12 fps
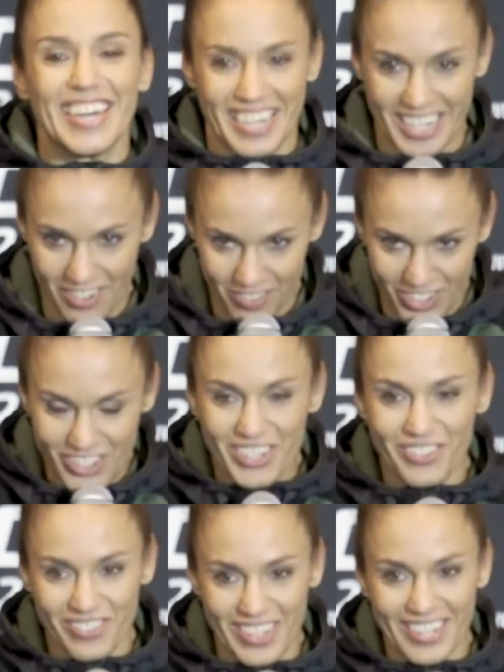
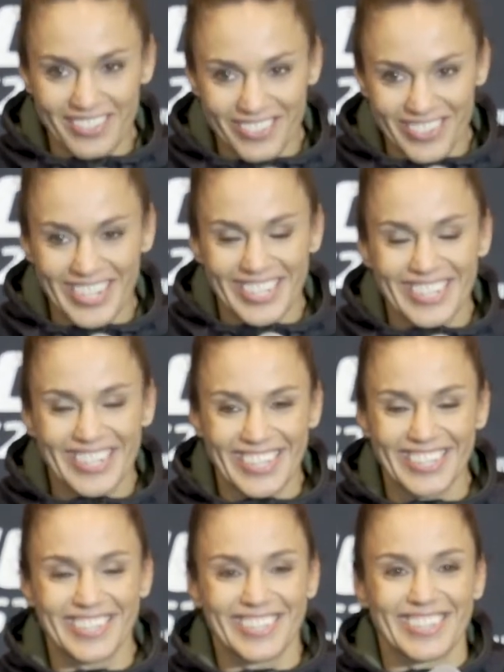Commercial flight, right?
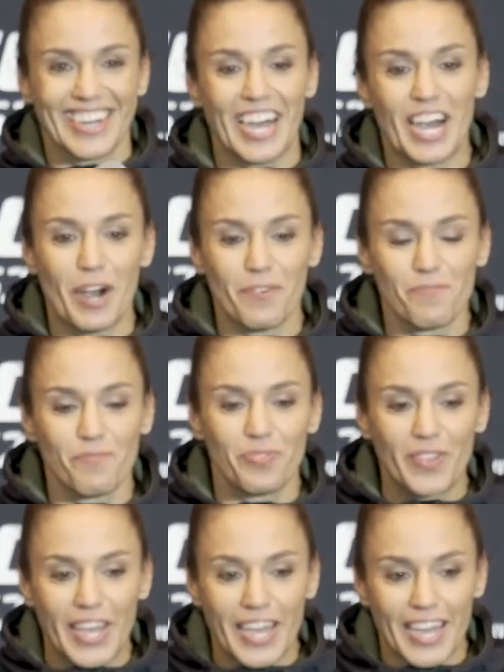Yes.
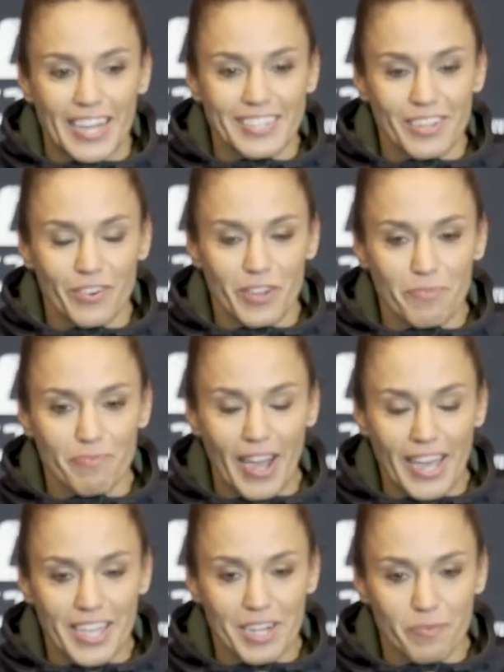So in
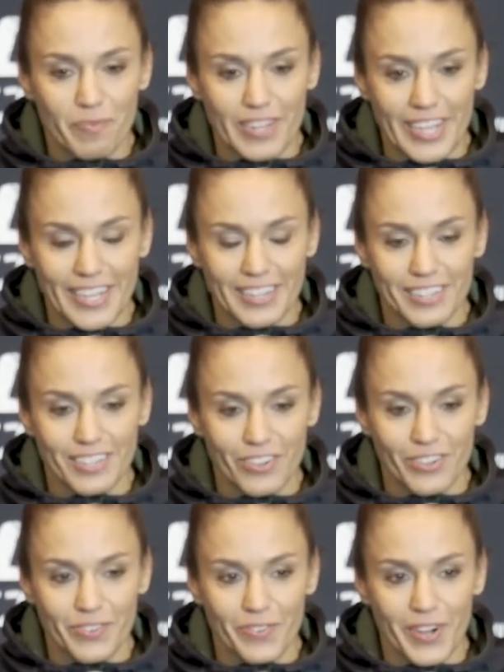my airplane,
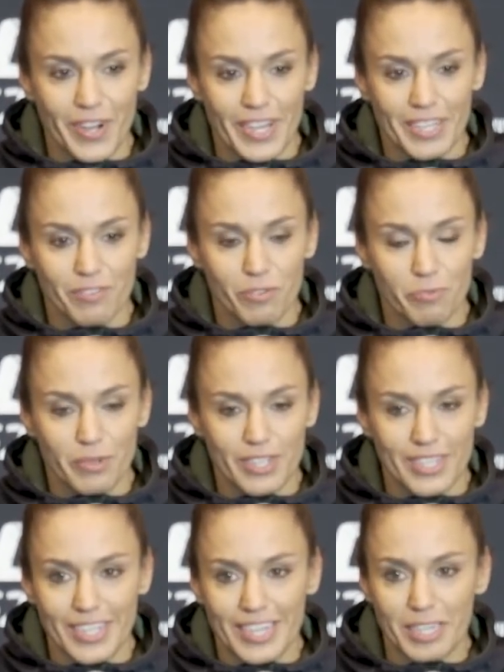so it would
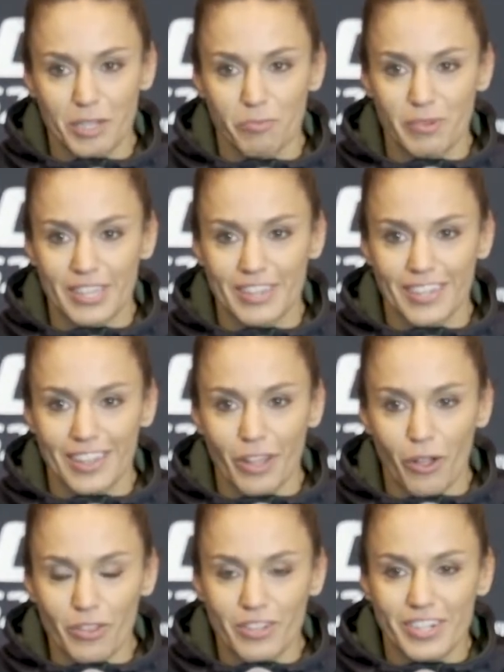be a little bit
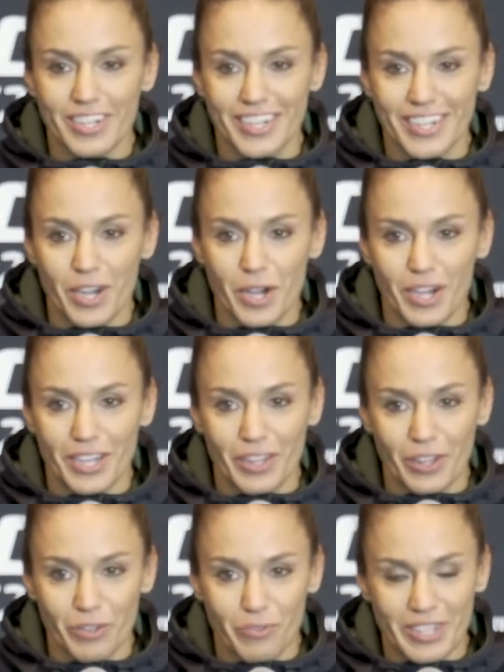long, a
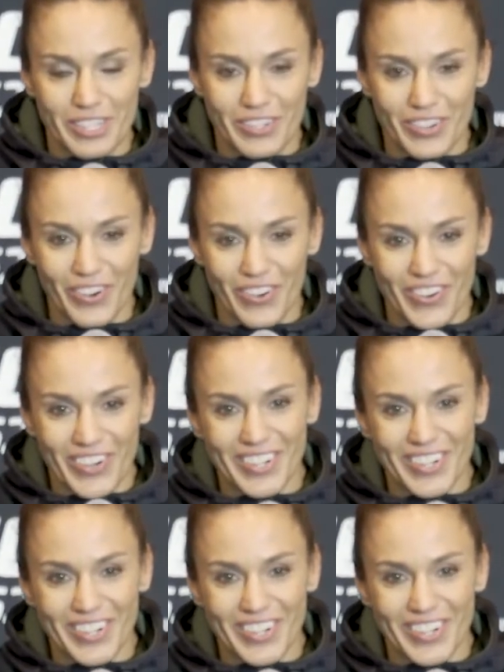long way to go.